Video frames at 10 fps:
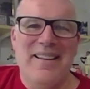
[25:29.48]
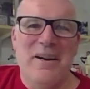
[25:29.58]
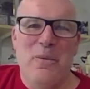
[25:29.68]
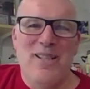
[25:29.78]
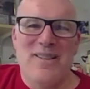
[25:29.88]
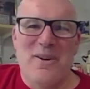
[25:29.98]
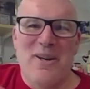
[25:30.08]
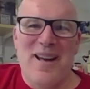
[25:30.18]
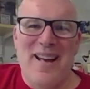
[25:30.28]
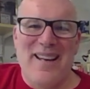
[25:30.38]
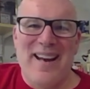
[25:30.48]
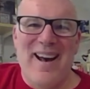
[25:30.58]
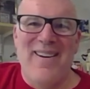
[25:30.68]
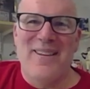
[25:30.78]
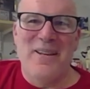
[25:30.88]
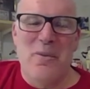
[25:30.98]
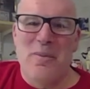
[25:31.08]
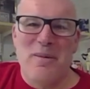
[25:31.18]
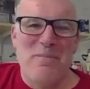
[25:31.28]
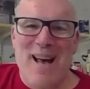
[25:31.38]
we started hanging out and
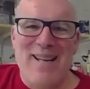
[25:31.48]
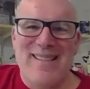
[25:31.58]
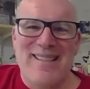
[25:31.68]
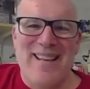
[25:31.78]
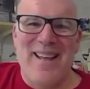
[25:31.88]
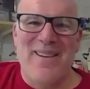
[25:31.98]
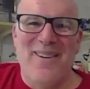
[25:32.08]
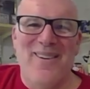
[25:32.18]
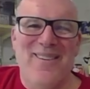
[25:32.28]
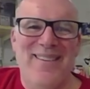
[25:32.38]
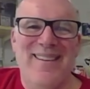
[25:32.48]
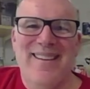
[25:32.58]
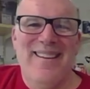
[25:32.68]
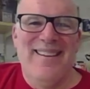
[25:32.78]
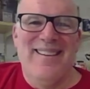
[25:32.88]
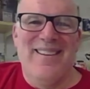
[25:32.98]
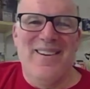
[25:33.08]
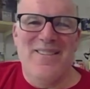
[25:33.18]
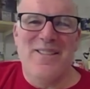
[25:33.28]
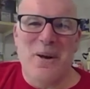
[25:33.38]
opening packs together and
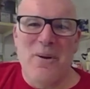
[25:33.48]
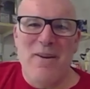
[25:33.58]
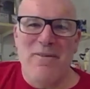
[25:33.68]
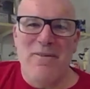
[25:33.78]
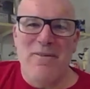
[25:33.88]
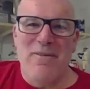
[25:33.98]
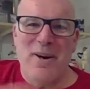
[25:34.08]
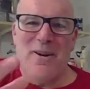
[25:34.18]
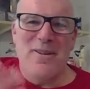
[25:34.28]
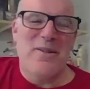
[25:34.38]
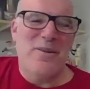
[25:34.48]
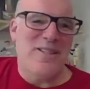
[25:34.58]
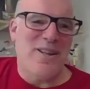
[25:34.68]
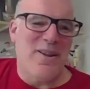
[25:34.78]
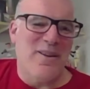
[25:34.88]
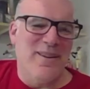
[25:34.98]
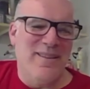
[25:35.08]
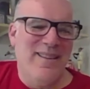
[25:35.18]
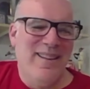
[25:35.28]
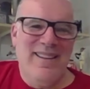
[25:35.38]
showing off our cards to each other.
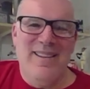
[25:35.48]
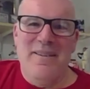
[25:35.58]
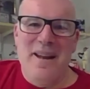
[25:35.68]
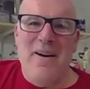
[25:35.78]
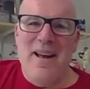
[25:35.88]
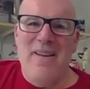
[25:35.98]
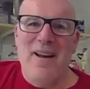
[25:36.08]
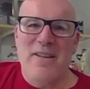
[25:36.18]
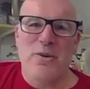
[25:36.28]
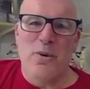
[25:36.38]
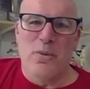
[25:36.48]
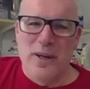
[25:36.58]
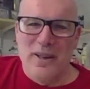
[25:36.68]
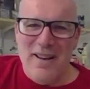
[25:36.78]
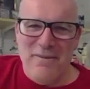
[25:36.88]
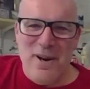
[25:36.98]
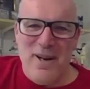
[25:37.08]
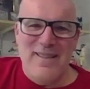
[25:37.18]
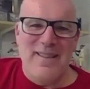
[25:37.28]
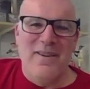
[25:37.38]
And now I have actual real life friends.